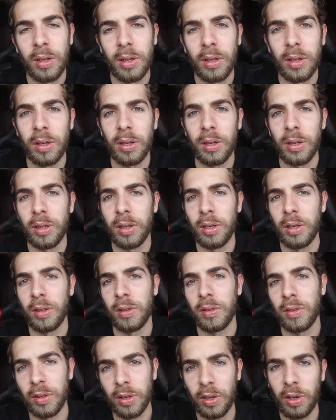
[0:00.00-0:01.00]

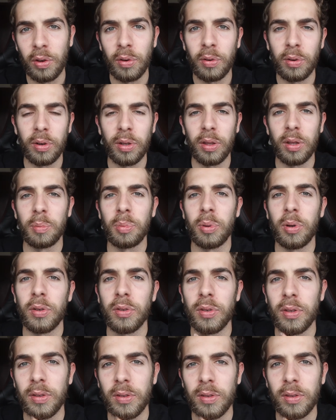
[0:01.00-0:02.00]
in secure
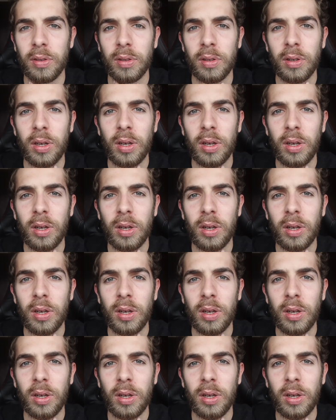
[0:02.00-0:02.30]
deposits,